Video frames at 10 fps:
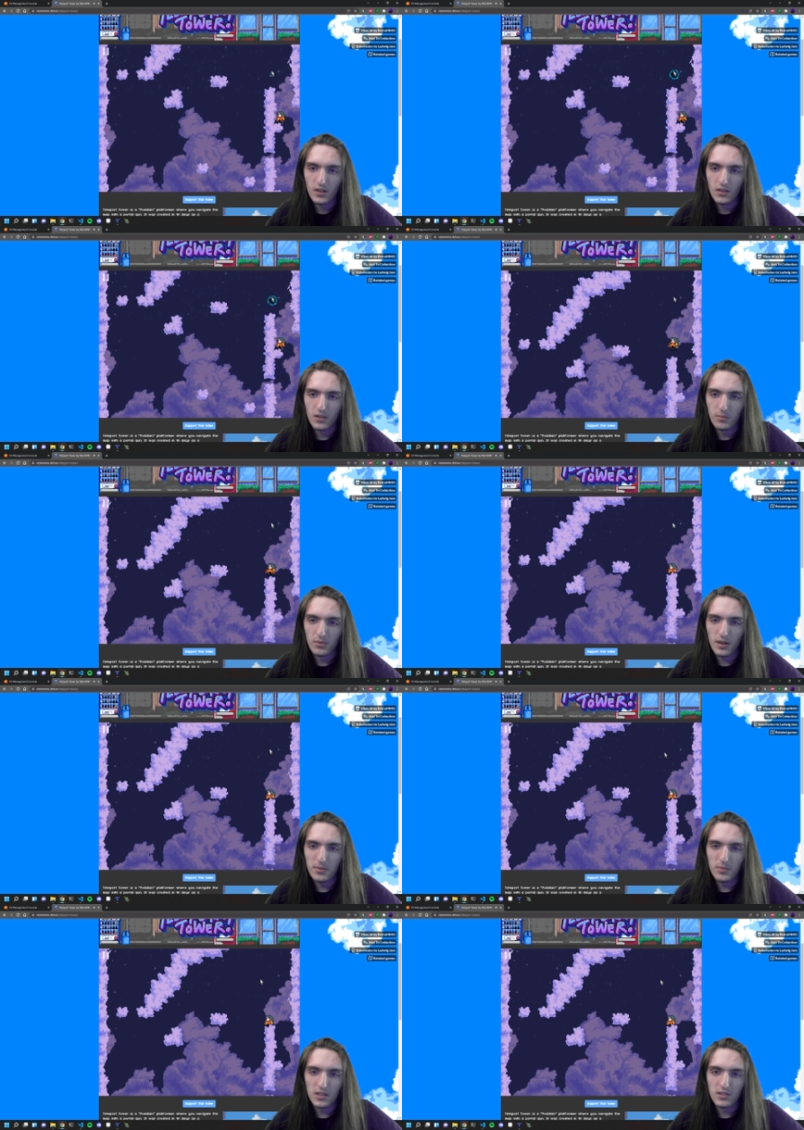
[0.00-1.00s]
they're
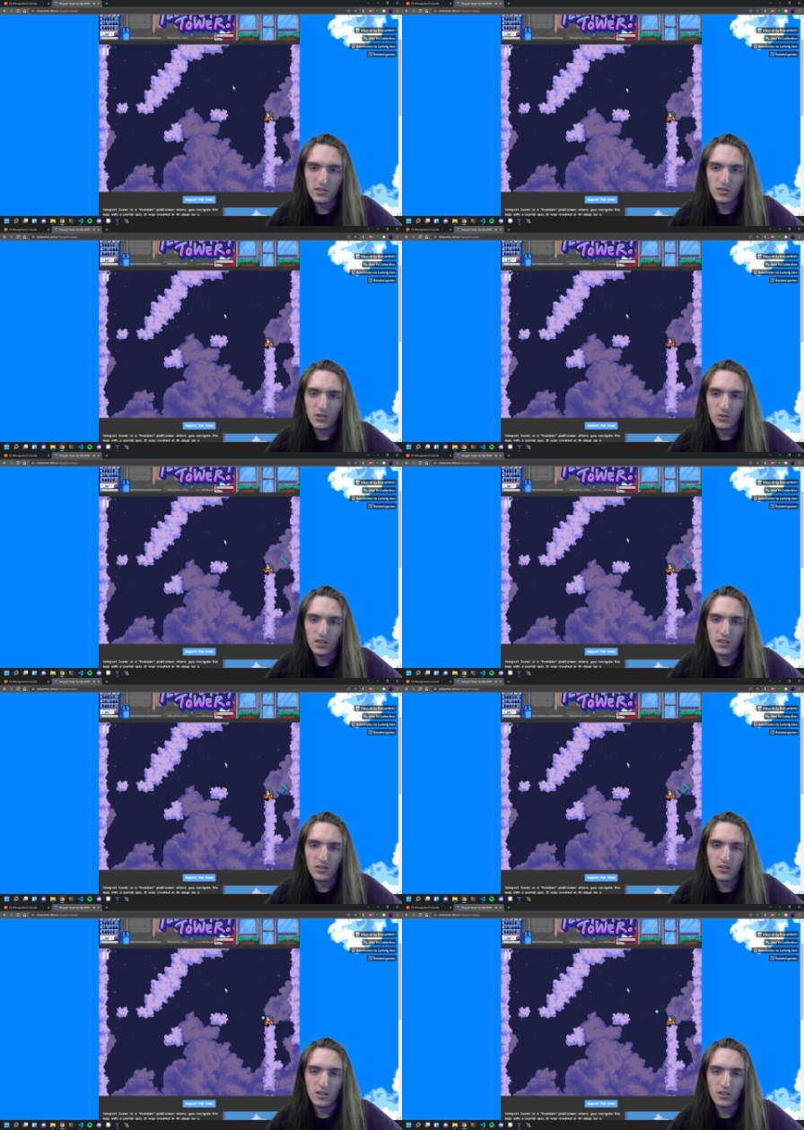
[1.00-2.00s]
probably just joking
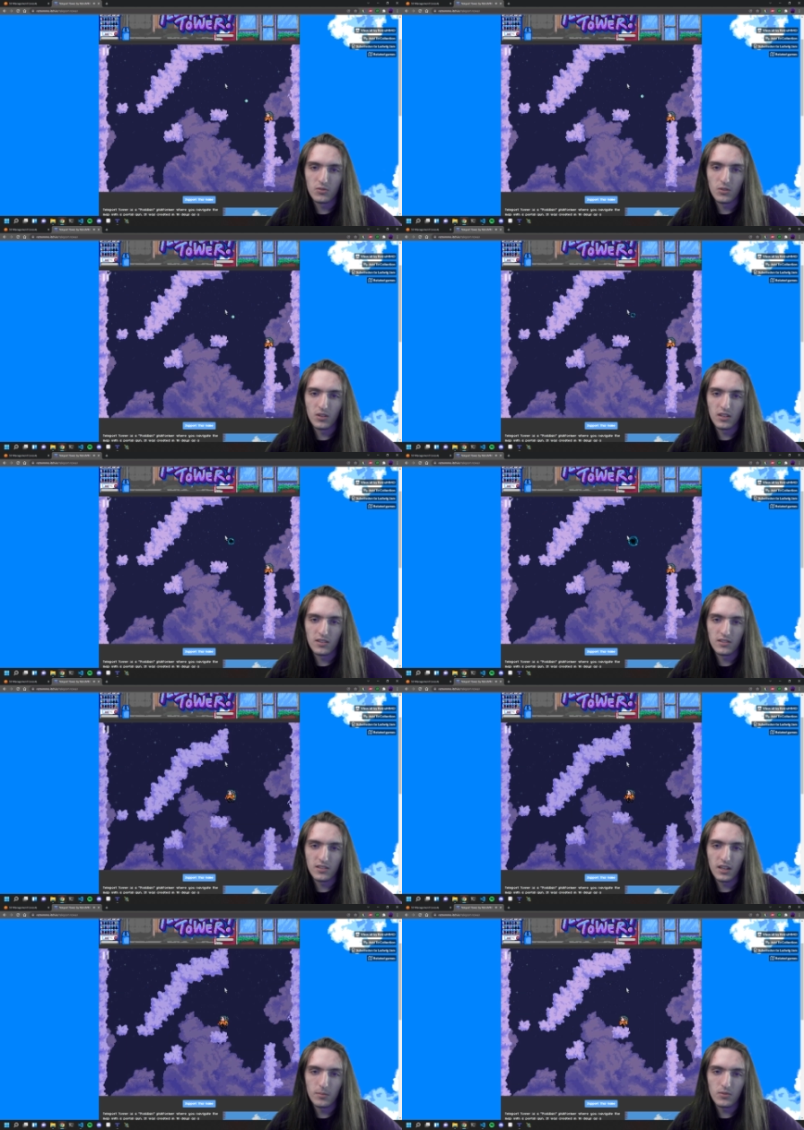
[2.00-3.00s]
or like trolling, because the
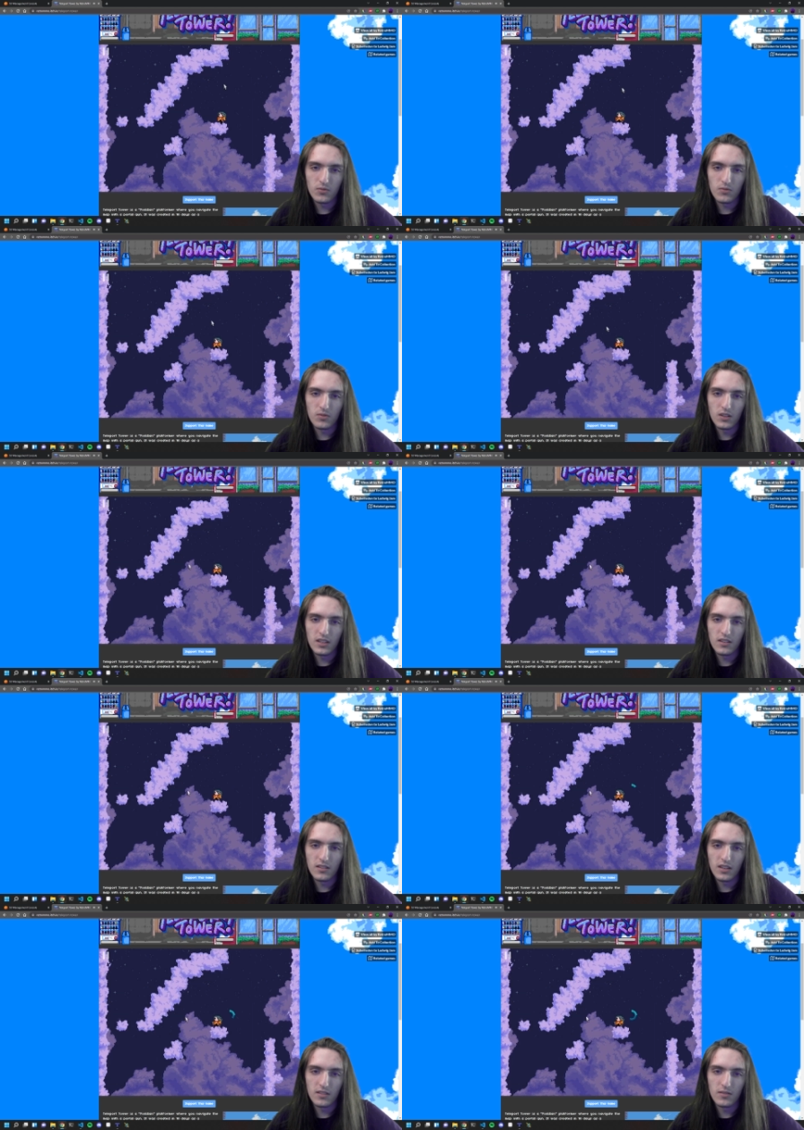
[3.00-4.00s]
game's really
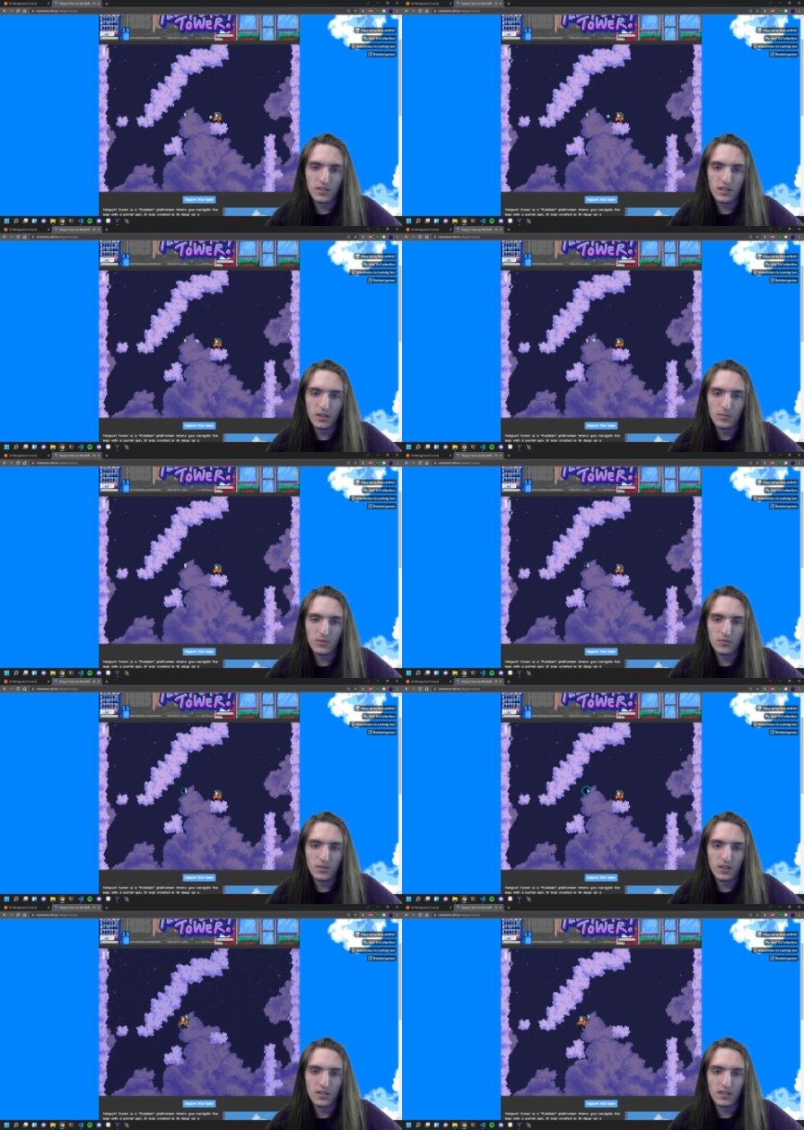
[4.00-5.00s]

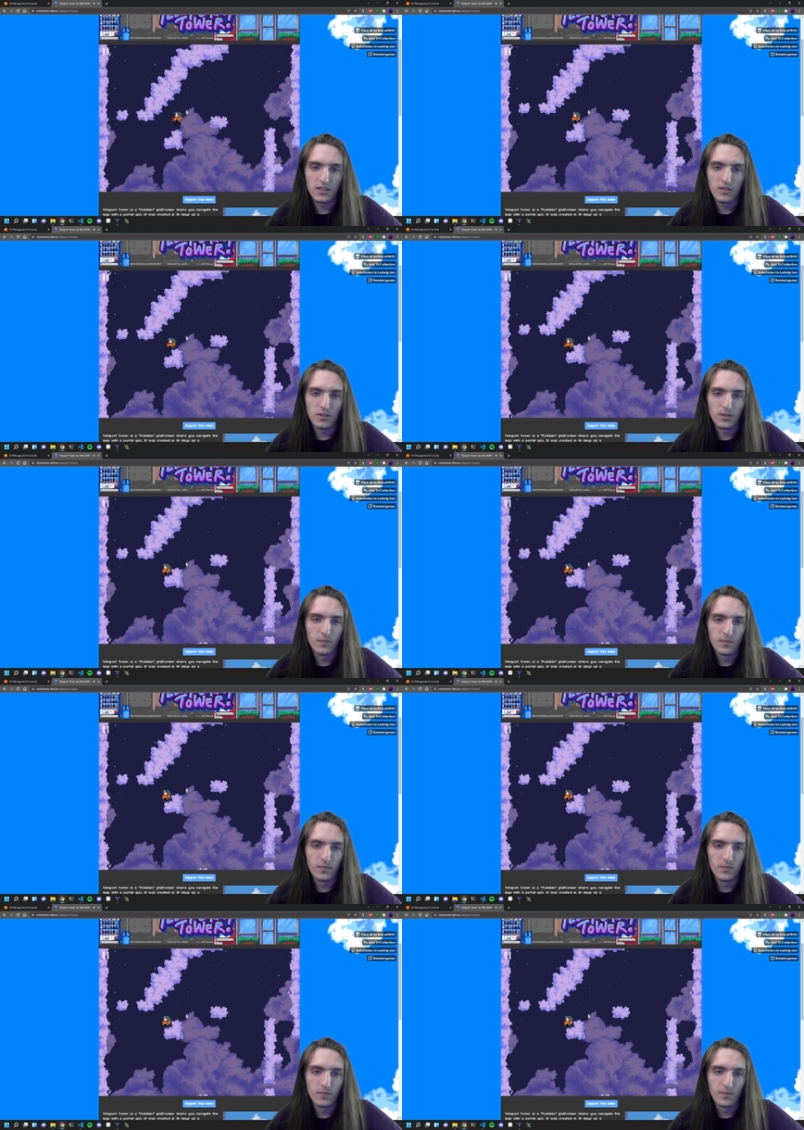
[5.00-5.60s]
not that hard.